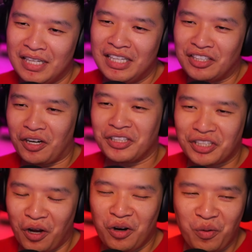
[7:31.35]

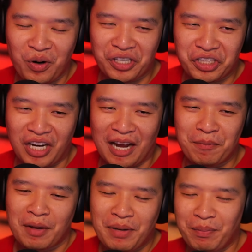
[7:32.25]

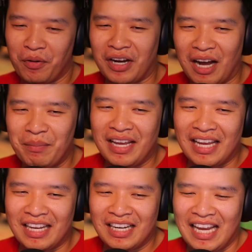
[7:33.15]
People come
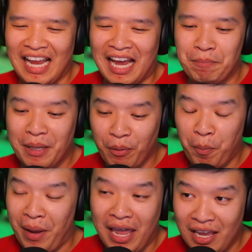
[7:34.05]
in and people
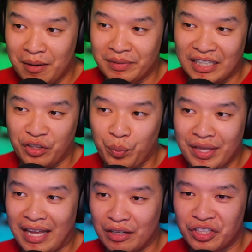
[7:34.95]
pay him. It's like
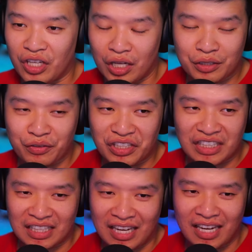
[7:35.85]
$3,000 for this
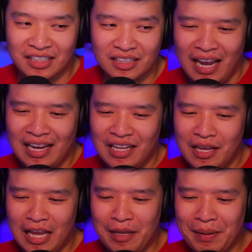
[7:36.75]
class. And
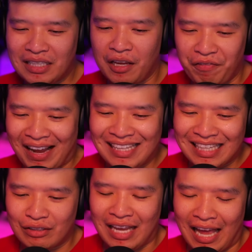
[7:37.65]
he basically finds
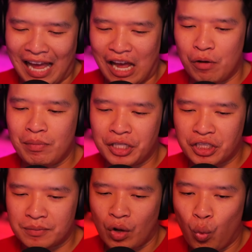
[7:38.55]
out that how
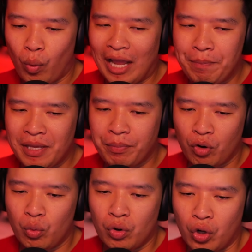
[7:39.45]
much white
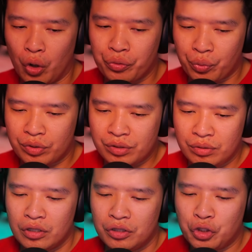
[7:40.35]
people will go
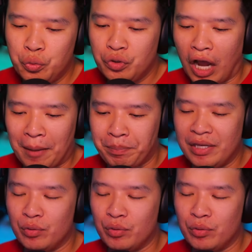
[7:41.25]
through to not be